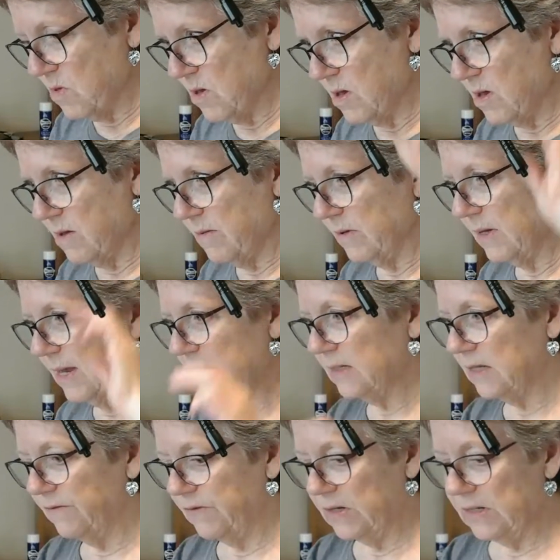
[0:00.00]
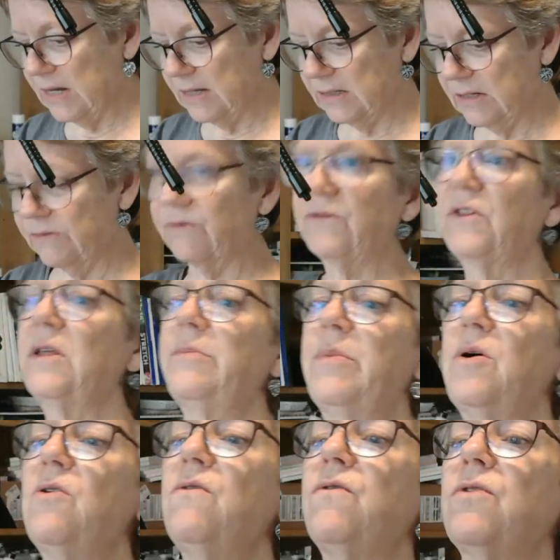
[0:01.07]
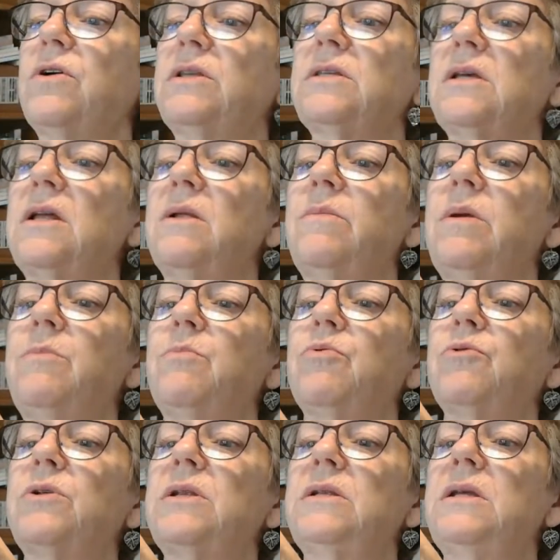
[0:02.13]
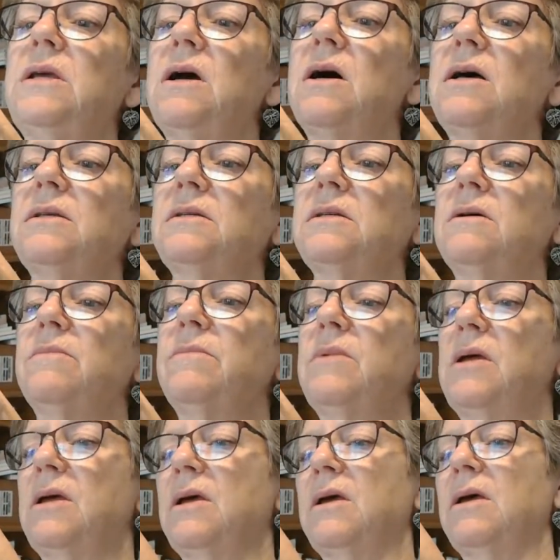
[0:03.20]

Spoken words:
I guess if it doesn't flip over, it's going to be pretty awesome.